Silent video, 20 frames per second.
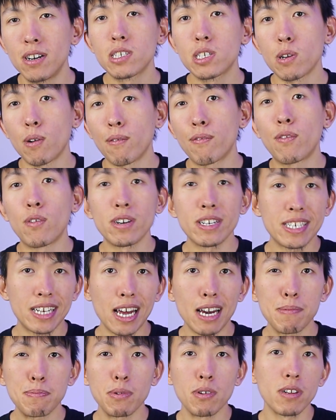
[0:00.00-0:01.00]
So for
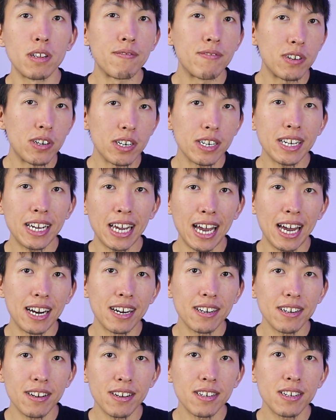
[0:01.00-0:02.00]
example, if you're in
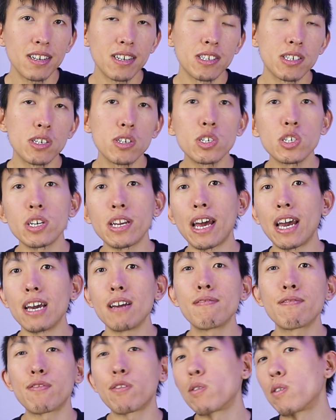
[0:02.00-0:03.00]
Canada, you should
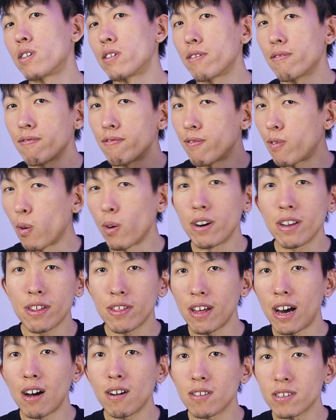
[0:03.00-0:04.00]
aim for
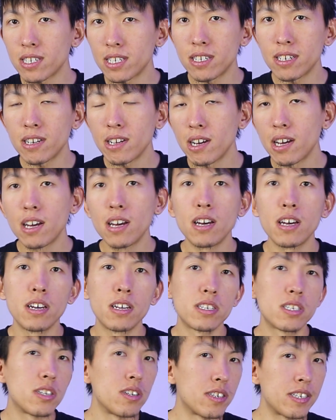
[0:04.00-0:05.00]
$40,000
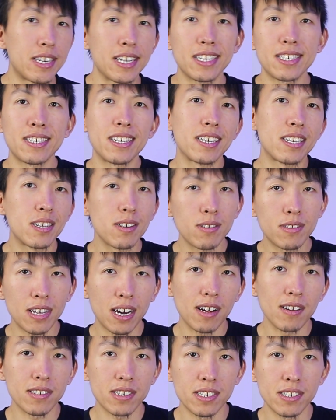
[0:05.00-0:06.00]
to
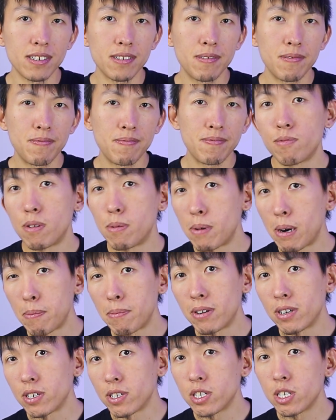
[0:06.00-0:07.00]
$62,000.
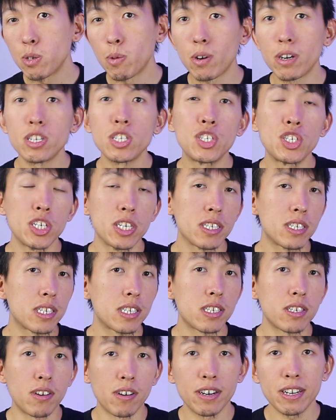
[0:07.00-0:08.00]
Remember, you are just
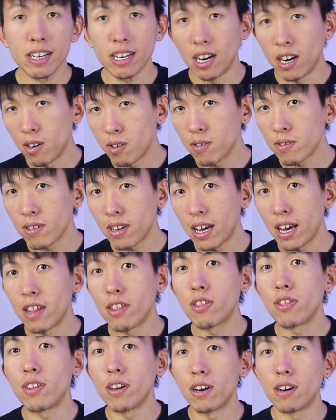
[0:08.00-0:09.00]
starting out
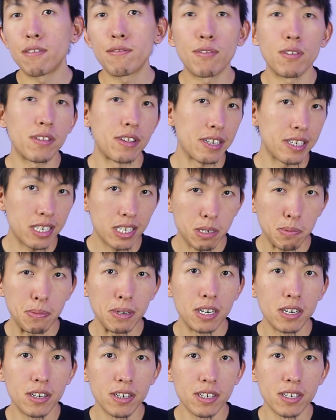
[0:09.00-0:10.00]
and there for the
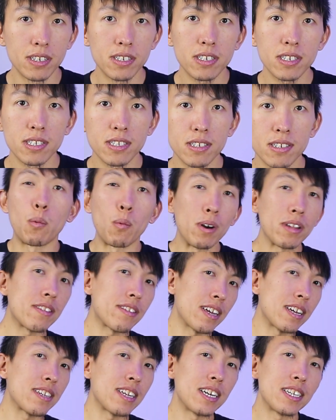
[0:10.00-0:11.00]
experience. The one
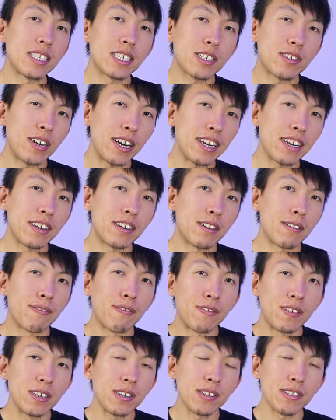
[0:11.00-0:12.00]
thing that is great in our
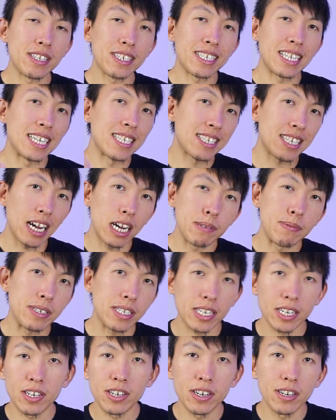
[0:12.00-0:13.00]
field is that
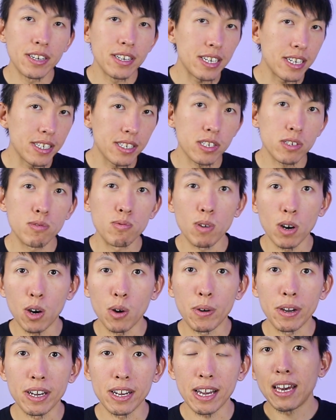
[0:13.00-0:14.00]
cybersecurity is
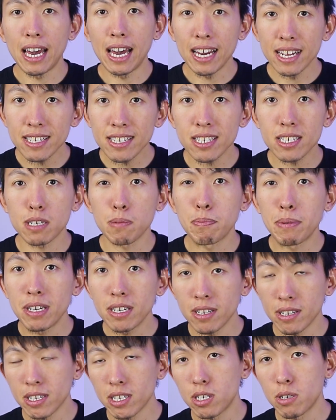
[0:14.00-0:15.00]
growing, and it's
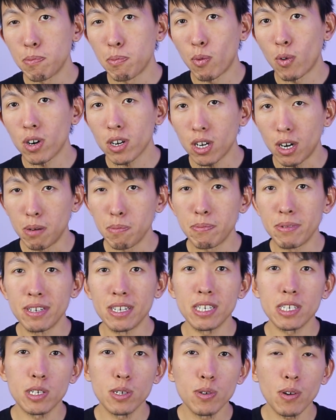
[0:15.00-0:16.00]
appealing to more
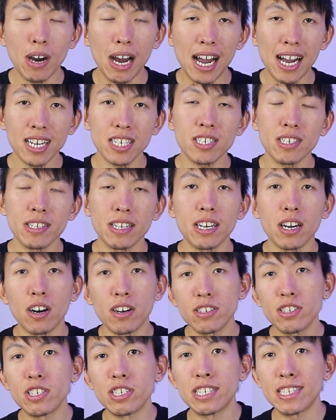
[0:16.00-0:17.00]
companies who actually
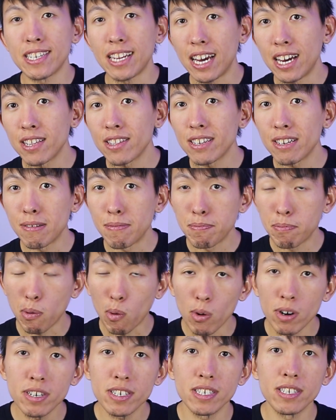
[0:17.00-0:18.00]
understand the
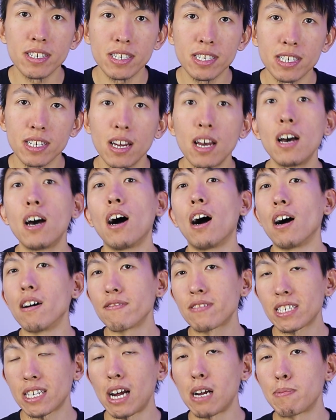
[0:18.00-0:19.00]
importance of
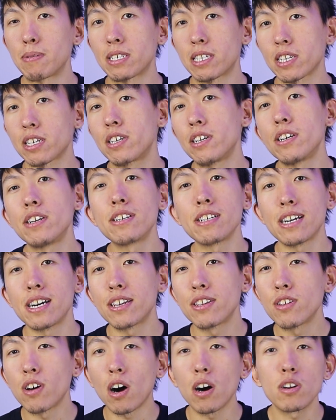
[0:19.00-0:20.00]
cybersecurity
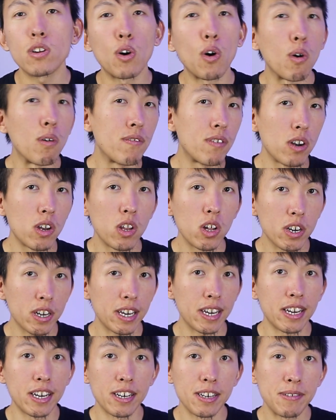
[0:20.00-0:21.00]
and not
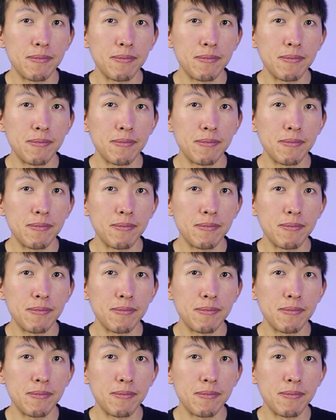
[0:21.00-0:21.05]
overlooking it.